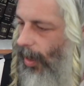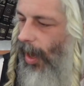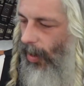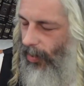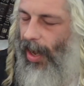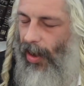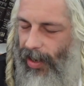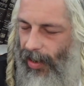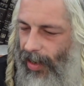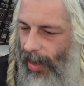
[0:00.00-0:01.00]
I'm
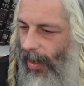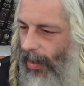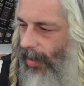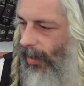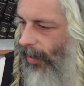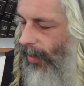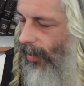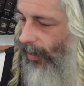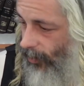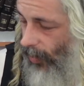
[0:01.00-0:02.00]
suggesting that she didn't
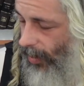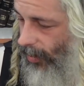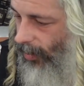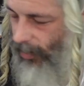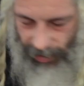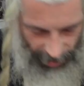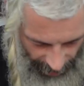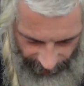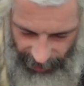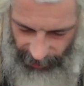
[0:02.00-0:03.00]
until she gave it
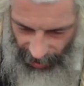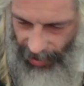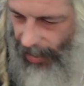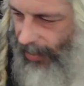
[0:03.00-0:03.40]
to him. Right. That